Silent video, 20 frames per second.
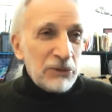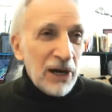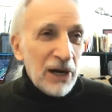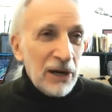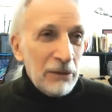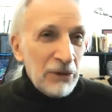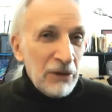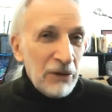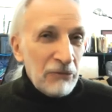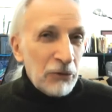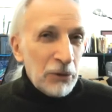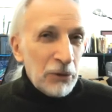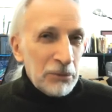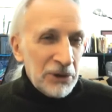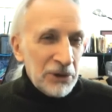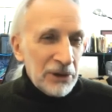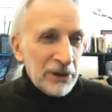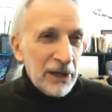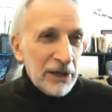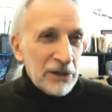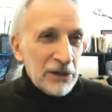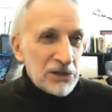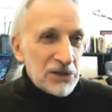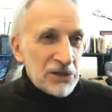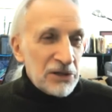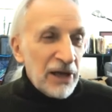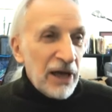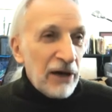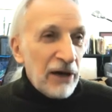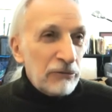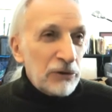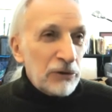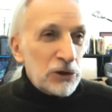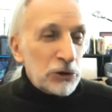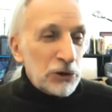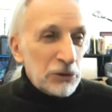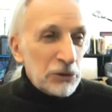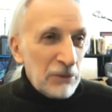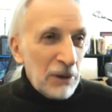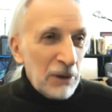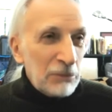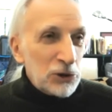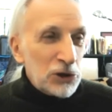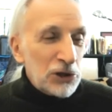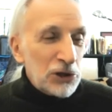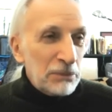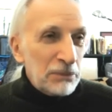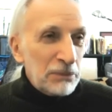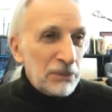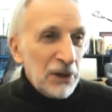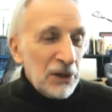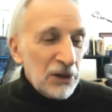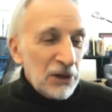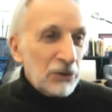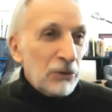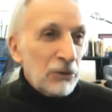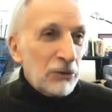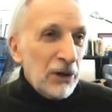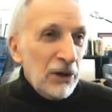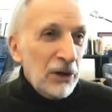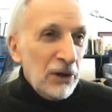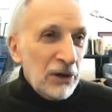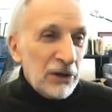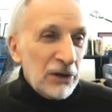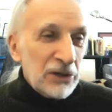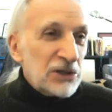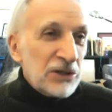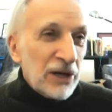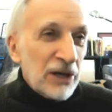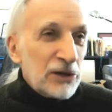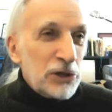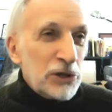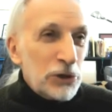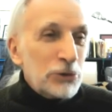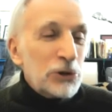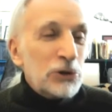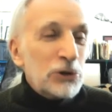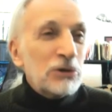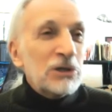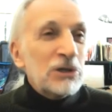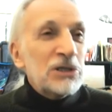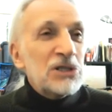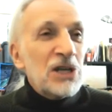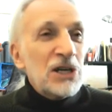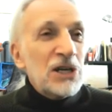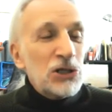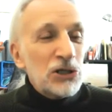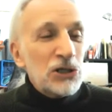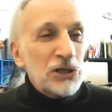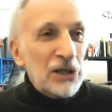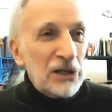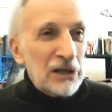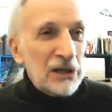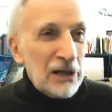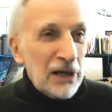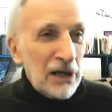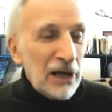time. They formed an alliance and they have a joint membership. You know, it's not a Jewish organization in,